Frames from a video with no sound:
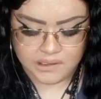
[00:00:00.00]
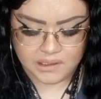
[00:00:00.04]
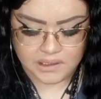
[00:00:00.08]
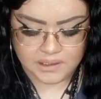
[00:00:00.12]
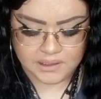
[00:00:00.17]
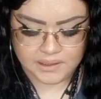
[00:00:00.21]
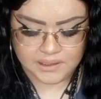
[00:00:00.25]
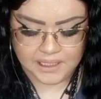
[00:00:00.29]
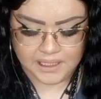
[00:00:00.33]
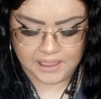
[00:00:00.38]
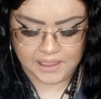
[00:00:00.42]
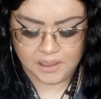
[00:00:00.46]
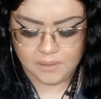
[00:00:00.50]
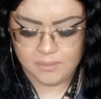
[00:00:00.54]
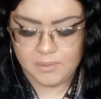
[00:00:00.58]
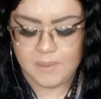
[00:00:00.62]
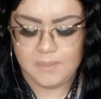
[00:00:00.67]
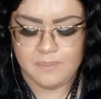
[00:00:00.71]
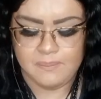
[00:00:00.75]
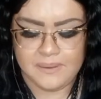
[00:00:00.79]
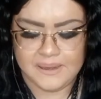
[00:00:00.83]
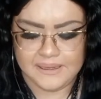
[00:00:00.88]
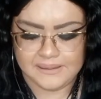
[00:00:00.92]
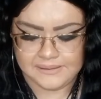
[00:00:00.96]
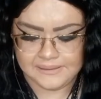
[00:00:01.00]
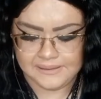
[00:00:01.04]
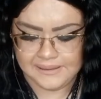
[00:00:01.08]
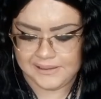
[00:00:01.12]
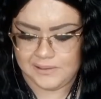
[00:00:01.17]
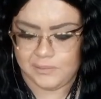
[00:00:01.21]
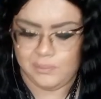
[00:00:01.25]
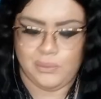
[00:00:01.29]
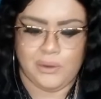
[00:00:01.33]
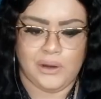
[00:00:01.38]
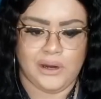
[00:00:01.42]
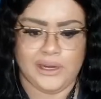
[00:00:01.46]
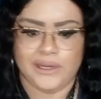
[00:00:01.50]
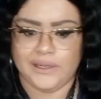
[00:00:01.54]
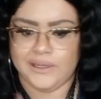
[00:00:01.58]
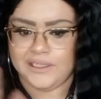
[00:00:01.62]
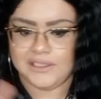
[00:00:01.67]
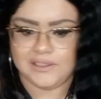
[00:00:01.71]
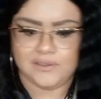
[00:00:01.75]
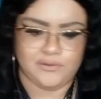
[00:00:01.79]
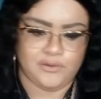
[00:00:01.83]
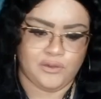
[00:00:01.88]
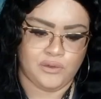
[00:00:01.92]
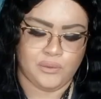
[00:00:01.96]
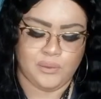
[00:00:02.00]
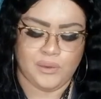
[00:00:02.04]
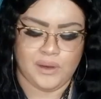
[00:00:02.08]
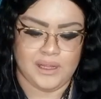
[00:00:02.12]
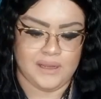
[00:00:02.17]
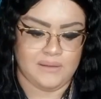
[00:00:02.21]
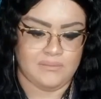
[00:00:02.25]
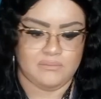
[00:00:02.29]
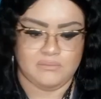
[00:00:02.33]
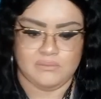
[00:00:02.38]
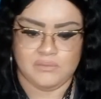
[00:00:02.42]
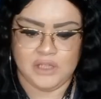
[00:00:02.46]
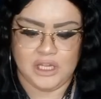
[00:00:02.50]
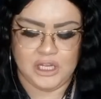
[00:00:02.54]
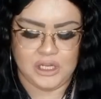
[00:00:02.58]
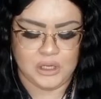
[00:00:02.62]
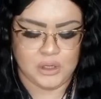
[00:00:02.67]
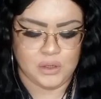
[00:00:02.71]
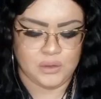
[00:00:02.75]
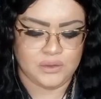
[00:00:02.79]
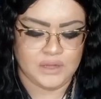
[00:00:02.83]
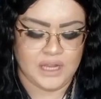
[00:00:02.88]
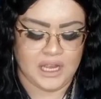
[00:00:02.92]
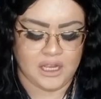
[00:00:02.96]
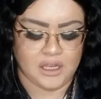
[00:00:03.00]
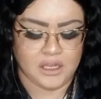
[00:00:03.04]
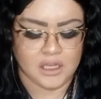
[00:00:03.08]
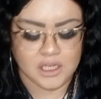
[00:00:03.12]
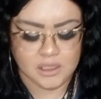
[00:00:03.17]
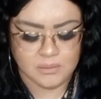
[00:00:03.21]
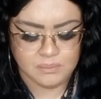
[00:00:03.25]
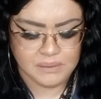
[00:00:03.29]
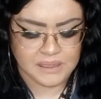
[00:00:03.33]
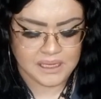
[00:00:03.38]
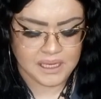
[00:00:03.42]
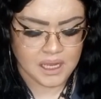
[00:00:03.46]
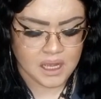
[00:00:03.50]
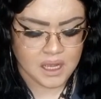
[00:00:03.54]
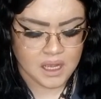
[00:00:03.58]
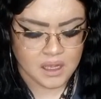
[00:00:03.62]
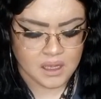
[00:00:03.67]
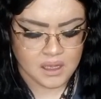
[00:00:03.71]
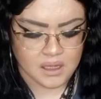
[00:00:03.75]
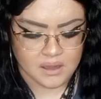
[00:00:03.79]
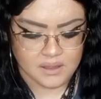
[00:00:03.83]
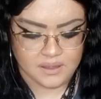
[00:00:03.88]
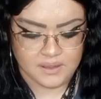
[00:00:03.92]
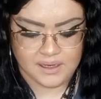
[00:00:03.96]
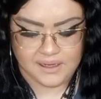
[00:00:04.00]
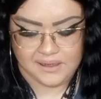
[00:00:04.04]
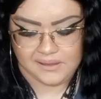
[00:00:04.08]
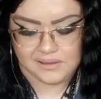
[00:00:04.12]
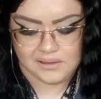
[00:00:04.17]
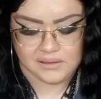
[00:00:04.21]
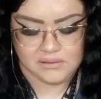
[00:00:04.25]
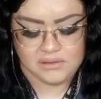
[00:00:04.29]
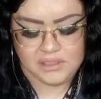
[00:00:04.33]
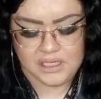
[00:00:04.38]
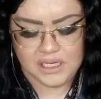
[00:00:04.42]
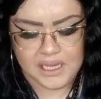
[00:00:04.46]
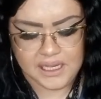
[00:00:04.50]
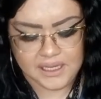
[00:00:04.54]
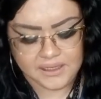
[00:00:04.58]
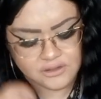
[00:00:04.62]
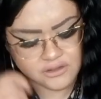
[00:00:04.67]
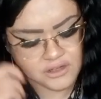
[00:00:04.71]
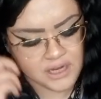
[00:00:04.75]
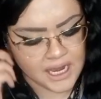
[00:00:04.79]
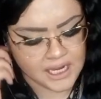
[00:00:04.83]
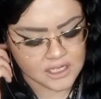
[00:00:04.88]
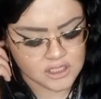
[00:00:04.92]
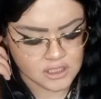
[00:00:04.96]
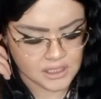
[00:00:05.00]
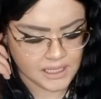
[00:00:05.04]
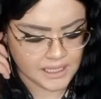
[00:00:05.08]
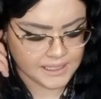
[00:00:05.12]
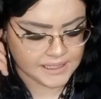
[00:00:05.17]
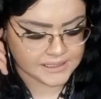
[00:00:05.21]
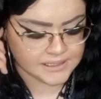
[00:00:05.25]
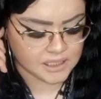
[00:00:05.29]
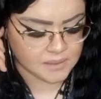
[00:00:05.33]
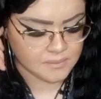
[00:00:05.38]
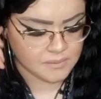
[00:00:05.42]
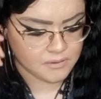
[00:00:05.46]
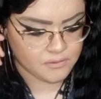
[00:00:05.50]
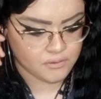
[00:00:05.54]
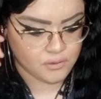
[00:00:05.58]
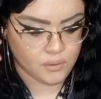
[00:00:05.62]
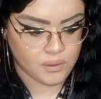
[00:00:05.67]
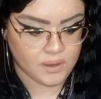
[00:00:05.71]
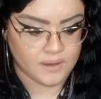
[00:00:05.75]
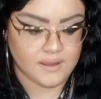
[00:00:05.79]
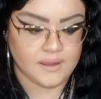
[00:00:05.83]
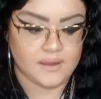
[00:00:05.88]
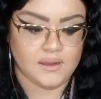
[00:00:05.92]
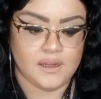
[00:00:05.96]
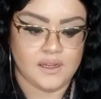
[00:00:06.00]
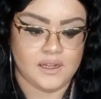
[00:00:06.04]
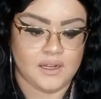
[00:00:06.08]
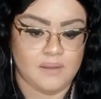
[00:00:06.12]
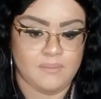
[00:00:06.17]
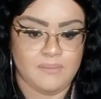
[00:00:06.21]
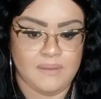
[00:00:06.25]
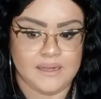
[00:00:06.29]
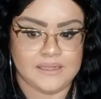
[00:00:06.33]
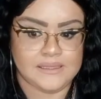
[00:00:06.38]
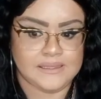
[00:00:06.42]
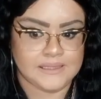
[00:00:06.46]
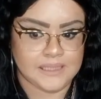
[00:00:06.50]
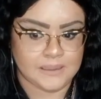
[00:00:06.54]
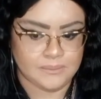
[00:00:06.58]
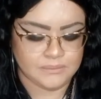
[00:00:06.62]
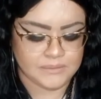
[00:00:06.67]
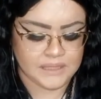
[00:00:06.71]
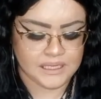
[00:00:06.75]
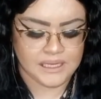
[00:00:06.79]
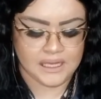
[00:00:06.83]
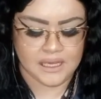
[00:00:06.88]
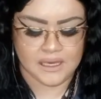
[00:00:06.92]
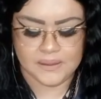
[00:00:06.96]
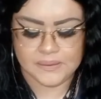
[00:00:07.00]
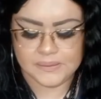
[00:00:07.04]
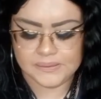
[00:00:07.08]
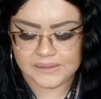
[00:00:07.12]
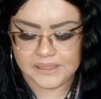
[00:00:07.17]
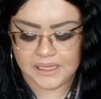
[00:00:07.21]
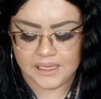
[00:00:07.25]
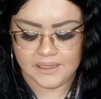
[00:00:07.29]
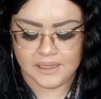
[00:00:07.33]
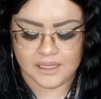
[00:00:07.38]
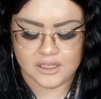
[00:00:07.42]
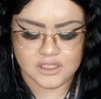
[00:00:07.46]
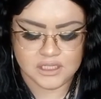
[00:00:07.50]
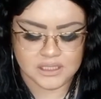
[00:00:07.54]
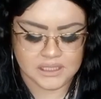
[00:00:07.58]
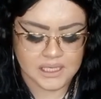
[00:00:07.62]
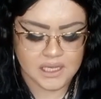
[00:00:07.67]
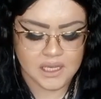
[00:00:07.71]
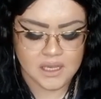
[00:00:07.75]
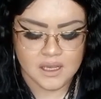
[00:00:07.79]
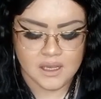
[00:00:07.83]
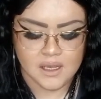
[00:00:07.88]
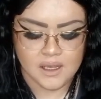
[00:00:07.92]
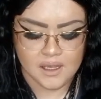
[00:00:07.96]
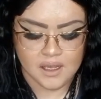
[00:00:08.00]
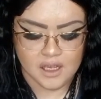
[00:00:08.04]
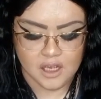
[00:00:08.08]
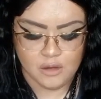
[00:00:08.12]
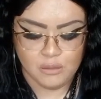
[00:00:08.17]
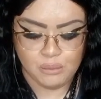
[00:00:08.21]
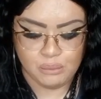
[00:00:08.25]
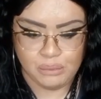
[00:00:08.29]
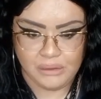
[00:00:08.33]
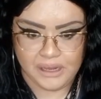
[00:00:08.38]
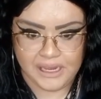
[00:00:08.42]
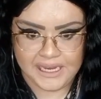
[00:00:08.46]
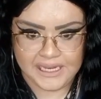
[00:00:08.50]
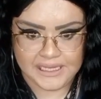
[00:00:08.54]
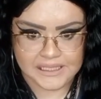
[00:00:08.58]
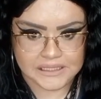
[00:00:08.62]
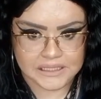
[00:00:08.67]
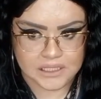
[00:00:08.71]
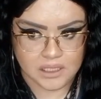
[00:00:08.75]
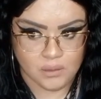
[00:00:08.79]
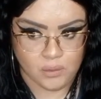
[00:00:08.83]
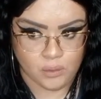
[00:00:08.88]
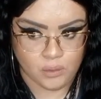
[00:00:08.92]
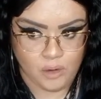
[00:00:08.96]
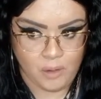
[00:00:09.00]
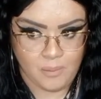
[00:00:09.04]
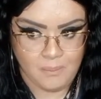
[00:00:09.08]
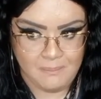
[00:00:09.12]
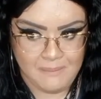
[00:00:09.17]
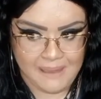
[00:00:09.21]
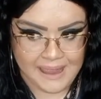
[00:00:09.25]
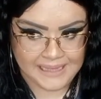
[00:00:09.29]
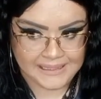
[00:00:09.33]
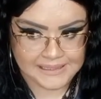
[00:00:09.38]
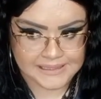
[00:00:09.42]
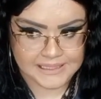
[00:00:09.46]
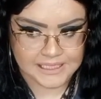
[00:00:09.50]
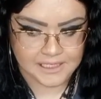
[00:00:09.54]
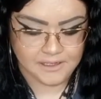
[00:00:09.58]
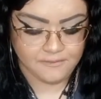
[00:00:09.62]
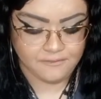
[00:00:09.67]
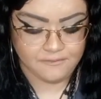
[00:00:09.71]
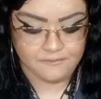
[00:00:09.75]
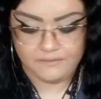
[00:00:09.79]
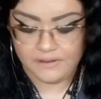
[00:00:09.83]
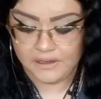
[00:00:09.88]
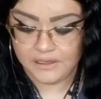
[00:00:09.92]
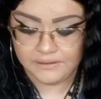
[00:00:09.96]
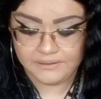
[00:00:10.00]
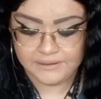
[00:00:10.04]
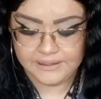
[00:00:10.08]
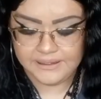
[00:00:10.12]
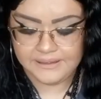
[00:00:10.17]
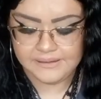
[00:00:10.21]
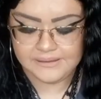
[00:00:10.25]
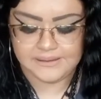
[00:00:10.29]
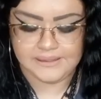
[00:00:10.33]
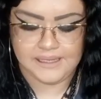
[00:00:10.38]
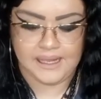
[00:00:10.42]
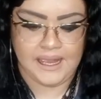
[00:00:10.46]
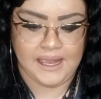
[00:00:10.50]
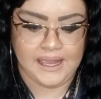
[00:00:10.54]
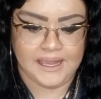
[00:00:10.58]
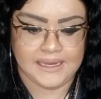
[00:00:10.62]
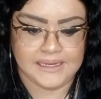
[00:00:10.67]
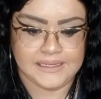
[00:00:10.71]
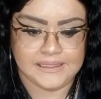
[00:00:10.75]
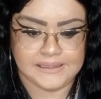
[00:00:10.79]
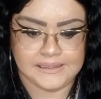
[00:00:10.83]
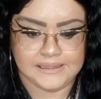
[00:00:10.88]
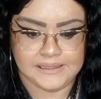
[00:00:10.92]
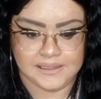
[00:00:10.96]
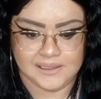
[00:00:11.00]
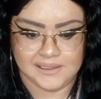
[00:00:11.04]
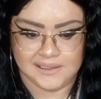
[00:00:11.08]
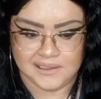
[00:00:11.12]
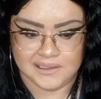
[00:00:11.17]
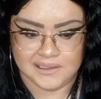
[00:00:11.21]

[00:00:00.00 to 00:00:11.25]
They could be business partners for what, they could be. There's, attraction, like I said before. There could have been something else allegedly, but romantic feelings and